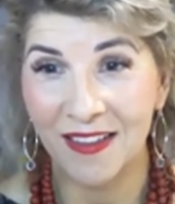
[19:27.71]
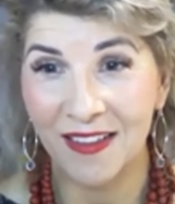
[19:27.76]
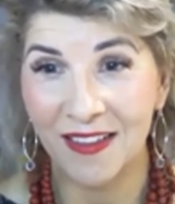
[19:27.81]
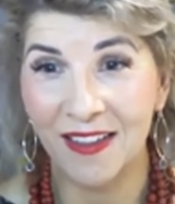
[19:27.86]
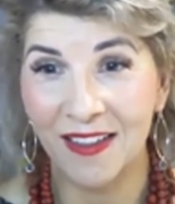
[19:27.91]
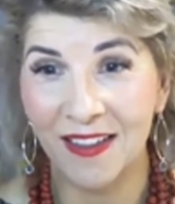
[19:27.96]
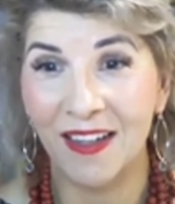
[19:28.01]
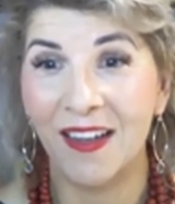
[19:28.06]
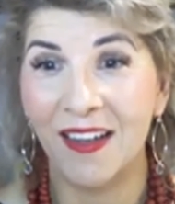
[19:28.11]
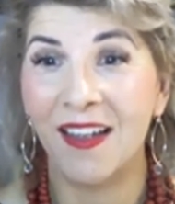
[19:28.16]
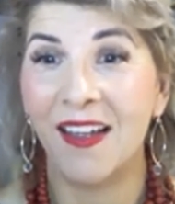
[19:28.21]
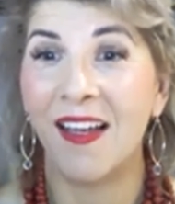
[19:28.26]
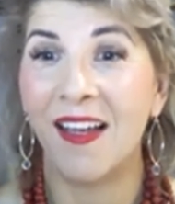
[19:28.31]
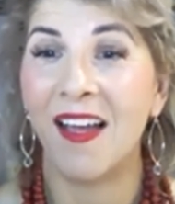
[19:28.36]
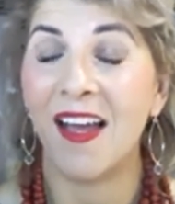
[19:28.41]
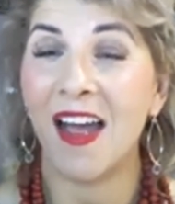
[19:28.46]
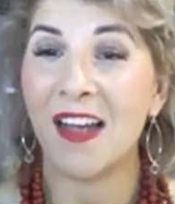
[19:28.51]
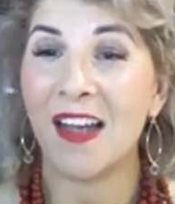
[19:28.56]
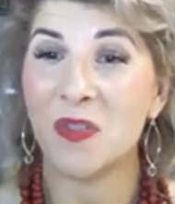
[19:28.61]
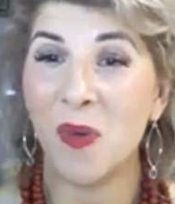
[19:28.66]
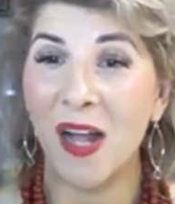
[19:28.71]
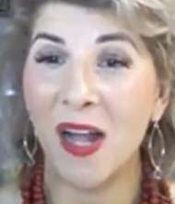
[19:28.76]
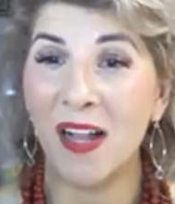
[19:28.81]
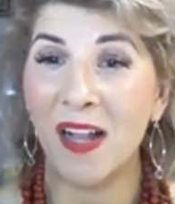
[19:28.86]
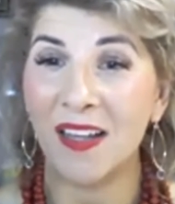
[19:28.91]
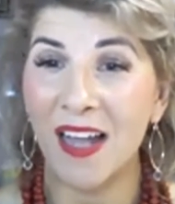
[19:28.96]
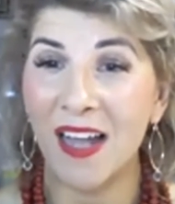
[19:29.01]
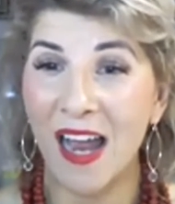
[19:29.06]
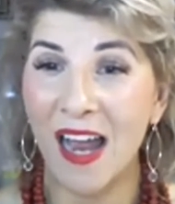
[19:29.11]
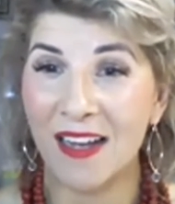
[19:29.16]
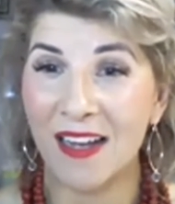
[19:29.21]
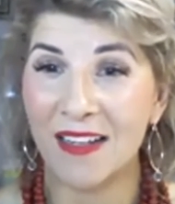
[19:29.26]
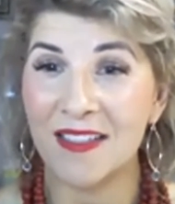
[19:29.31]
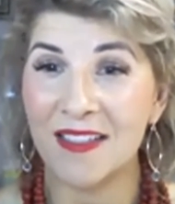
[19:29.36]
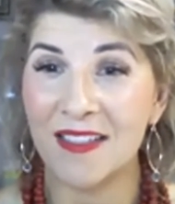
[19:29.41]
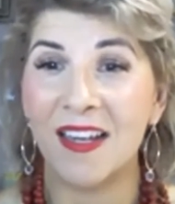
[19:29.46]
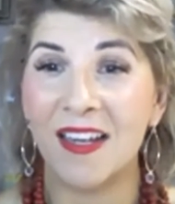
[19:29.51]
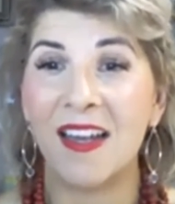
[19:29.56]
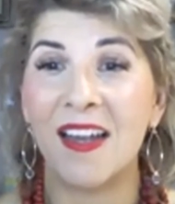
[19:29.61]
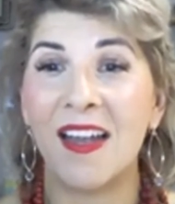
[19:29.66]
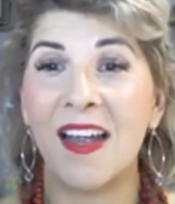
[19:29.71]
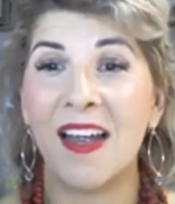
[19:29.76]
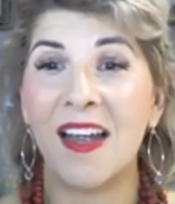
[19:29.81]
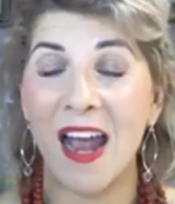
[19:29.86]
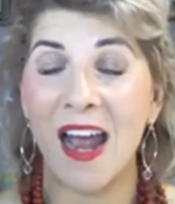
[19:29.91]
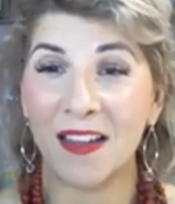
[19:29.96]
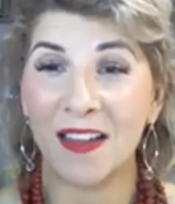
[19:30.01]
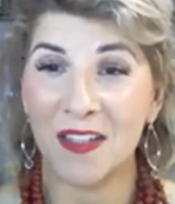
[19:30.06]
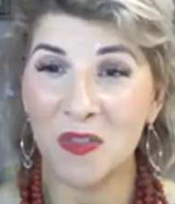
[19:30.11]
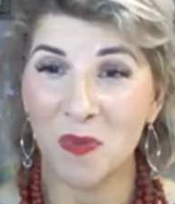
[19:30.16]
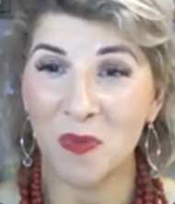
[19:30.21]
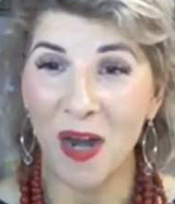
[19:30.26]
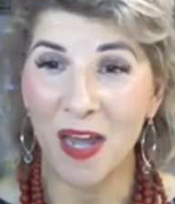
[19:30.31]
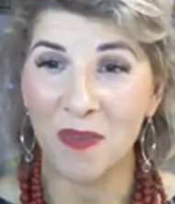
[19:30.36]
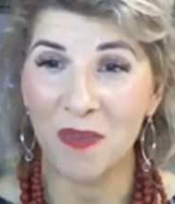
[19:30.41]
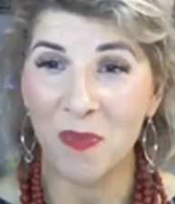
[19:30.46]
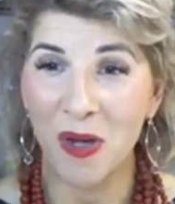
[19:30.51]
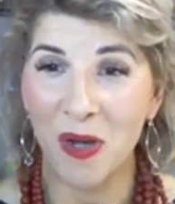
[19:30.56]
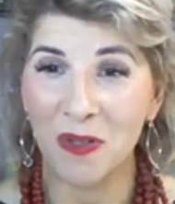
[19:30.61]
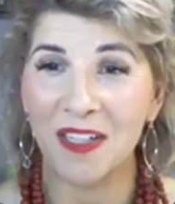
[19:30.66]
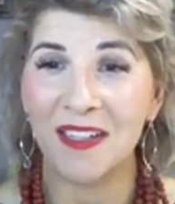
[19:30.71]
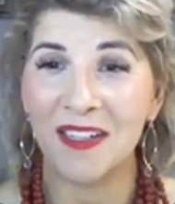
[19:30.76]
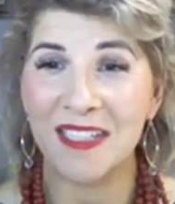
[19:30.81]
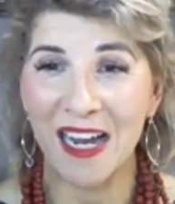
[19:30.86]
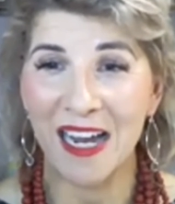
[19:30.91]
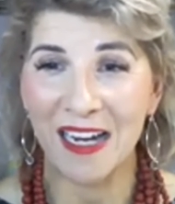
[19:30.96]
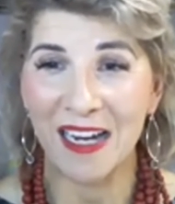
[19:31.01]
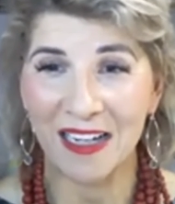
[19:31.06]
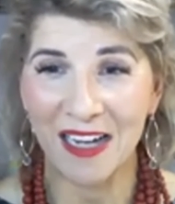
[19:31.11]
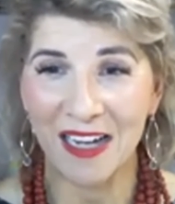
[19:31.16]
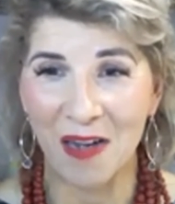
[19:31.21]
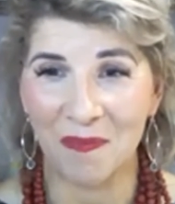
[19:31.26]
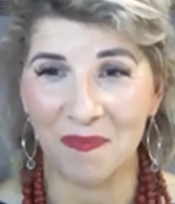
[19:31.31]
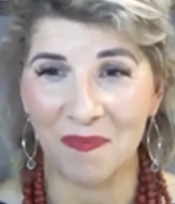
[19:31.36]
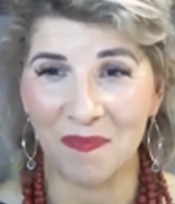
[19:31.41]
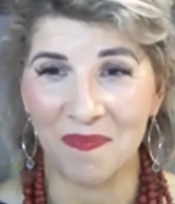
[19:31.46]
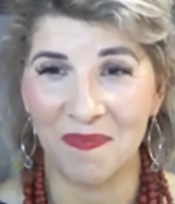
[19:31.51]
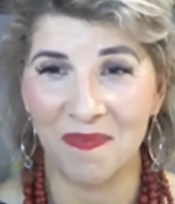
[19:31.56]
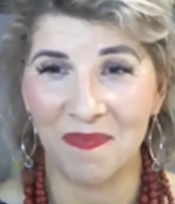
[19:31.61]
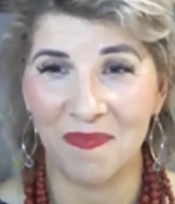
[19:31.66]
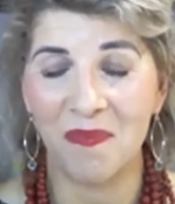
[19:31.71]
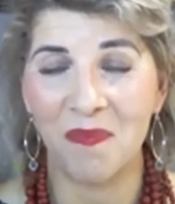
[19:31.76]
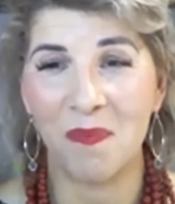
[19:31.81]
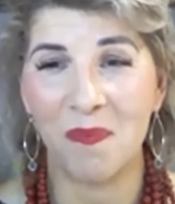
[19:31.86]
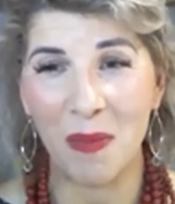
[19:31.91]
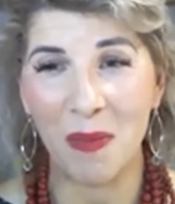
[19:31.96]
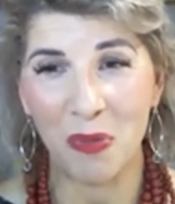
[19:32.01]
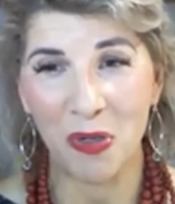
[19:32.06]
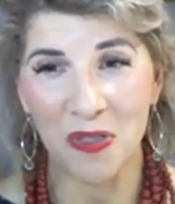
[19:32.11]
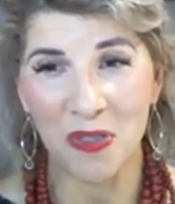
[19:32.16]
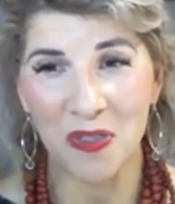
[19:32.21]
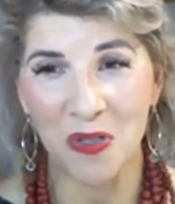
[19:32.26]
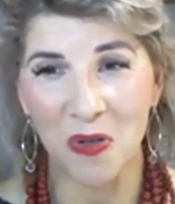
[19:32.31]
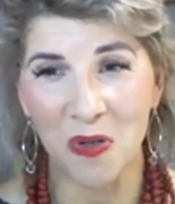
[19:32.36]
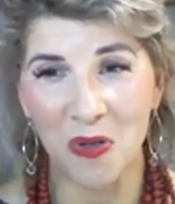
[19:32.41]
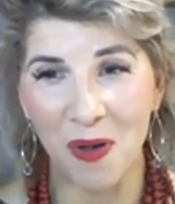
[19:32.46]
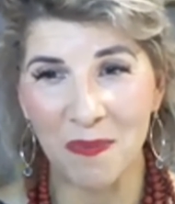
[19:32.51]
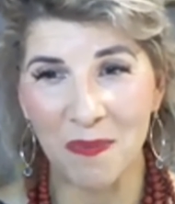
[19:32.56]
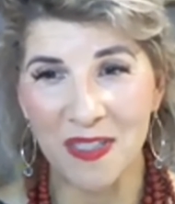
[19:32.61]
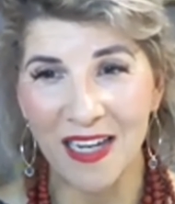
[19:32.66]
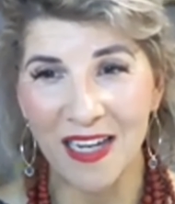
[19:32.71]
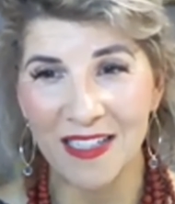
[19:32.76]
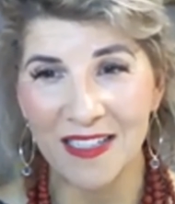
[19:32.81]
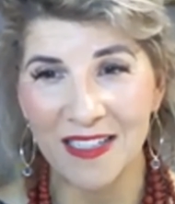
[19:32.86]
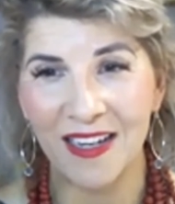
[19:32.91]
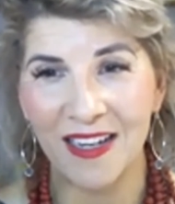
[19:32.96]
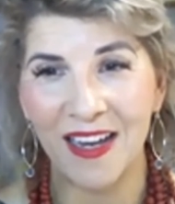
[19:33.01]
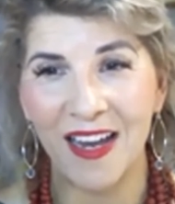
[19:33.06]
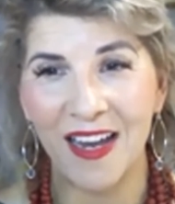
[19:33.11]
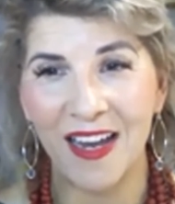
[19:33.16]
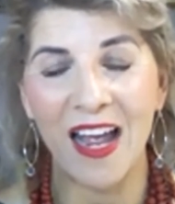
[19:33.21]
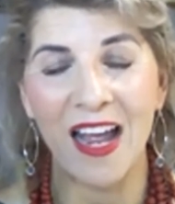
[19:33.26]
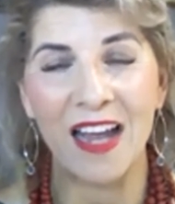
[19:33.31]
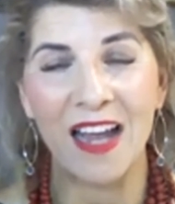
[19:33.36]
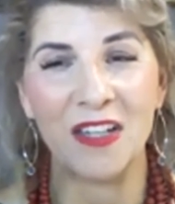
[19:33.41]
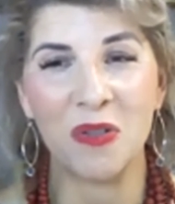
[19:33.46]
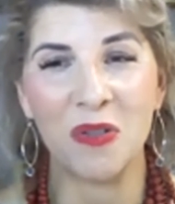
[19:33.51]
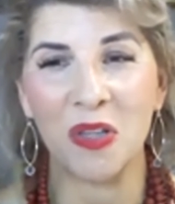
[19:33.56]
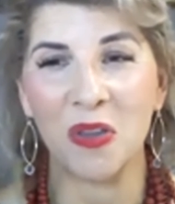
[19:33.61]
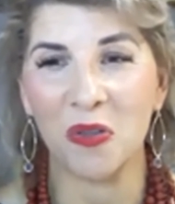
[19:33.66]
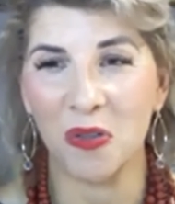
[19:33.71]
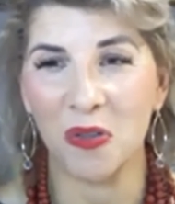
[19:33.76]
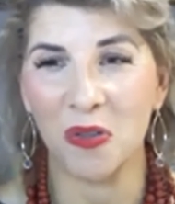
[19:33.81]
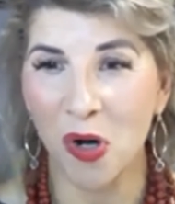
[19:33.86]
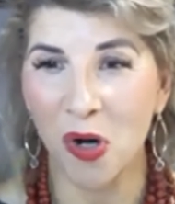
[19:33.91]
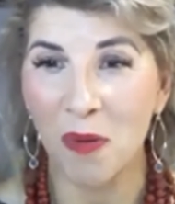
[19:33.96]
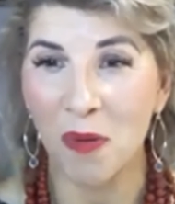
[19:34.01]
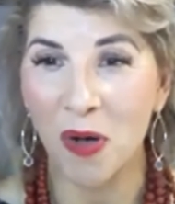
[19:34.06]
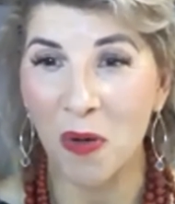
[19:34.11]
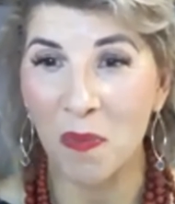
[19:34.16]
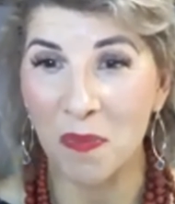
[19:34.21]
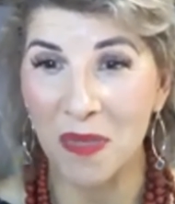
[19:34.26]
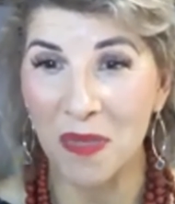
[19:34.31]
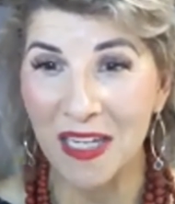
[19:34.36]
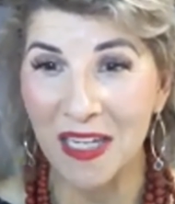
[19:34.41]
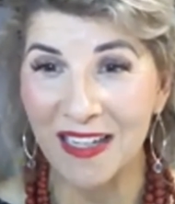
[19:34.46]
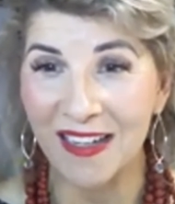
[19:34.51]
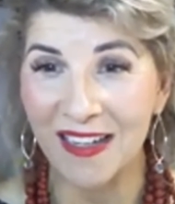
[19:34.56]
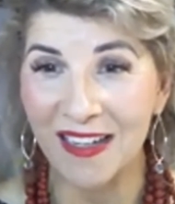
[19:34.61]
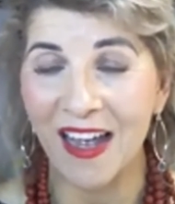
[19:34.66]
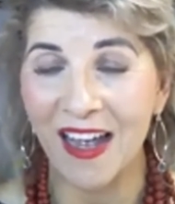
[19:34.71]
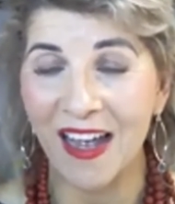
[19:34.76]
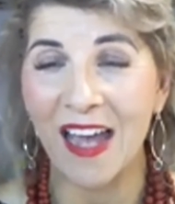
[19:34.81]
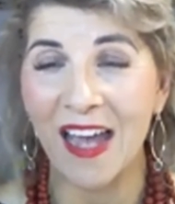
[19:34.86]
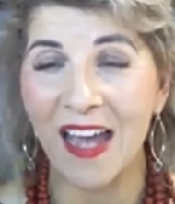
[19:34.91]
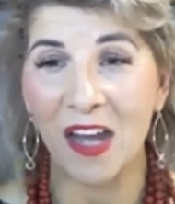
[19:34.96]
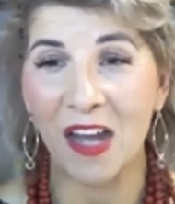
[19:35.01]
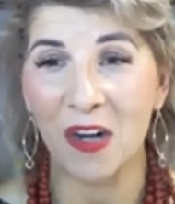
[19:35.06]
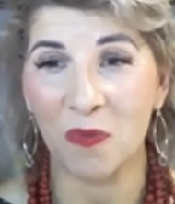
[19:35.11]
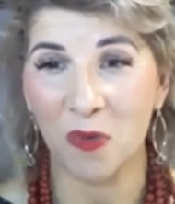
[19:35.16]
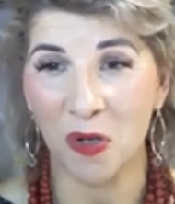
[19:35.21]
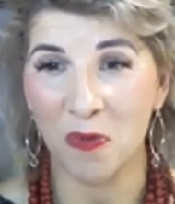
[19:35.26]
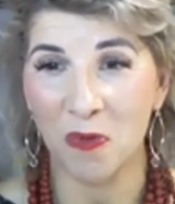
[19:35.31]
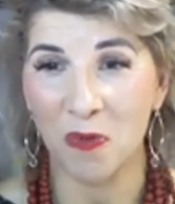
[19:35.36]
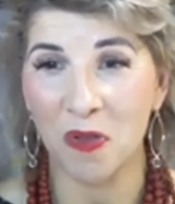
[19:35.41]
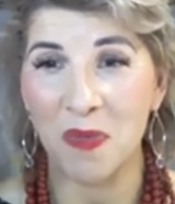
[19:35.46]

as well as alicerothbauer.com, my personal website, and you can learn more about me and how to work with me there.